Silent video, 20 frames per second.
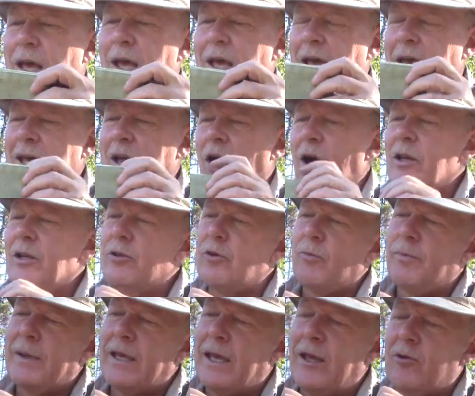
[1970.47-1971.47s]
I call it their
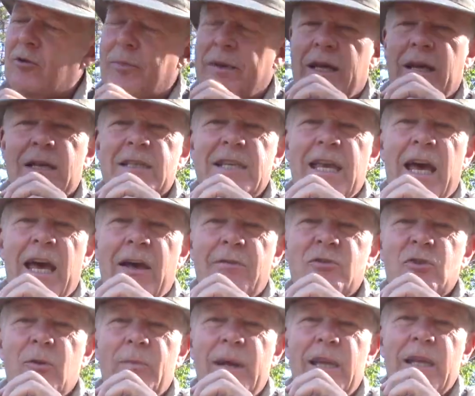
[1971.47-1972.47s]
beginner because they
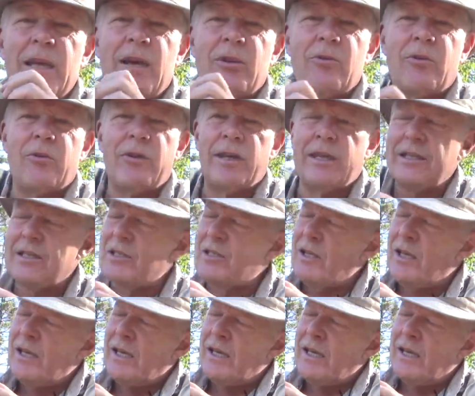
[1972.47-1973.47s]
have so many other things
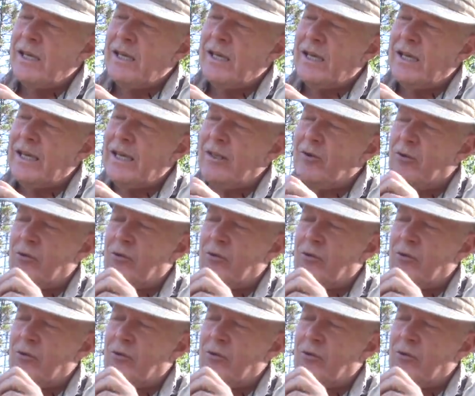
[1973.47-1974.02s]
uh, in